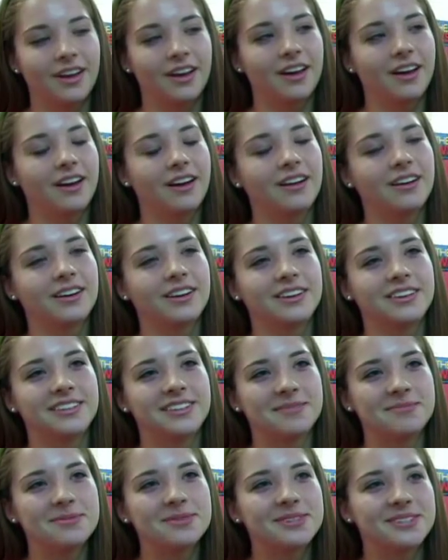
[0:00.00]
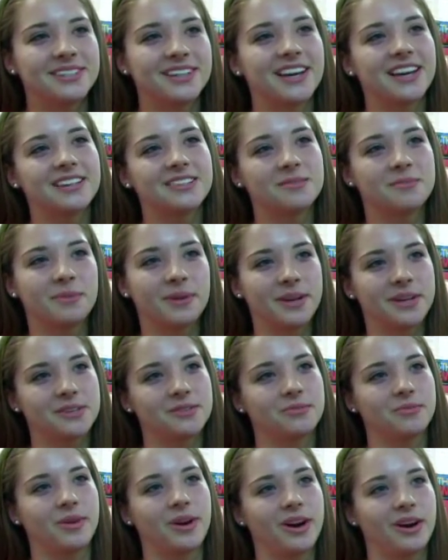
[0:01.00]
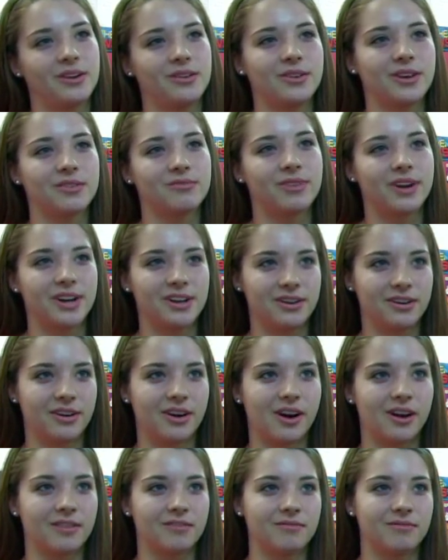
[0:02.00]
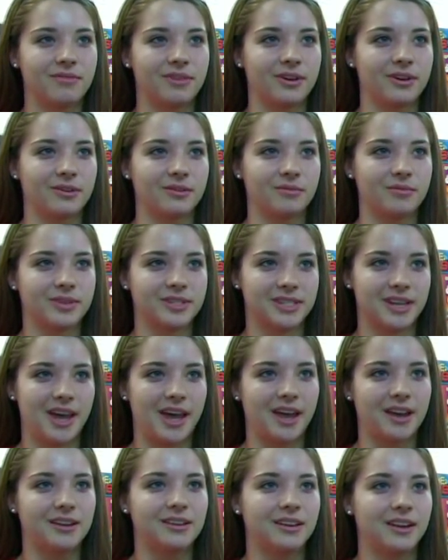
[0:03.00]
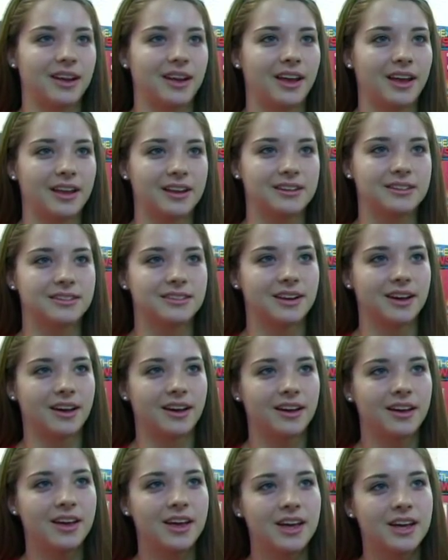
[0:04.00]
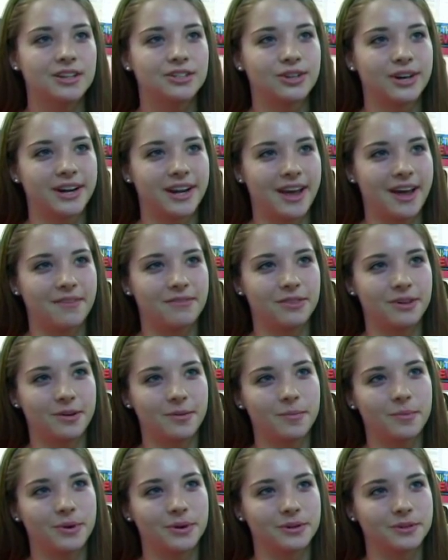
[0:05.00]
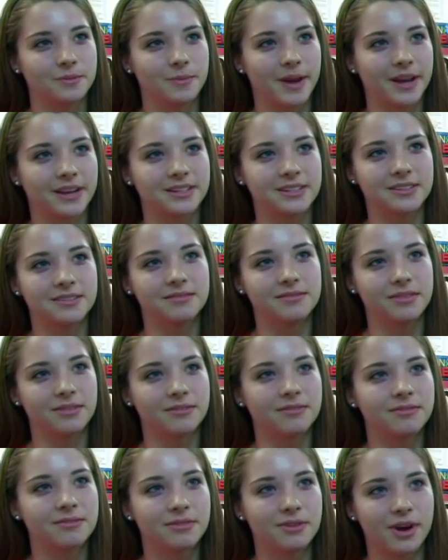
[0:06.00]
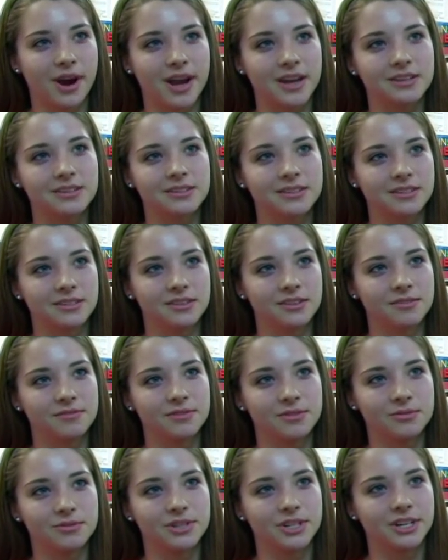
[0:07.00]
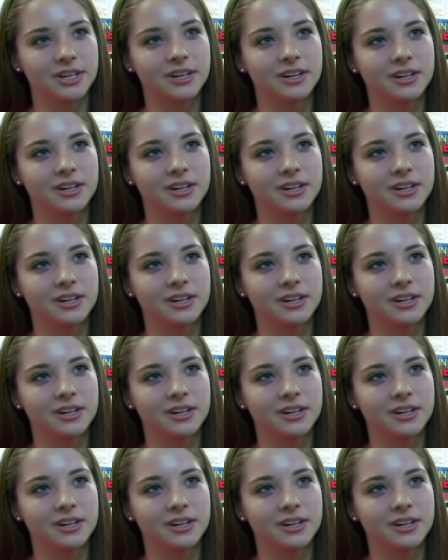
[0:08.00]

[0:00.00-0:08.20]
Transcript: Uh, WCA is a place where you can ready your heart for what's ahead and uh, try to have the perspective of Christ in your future.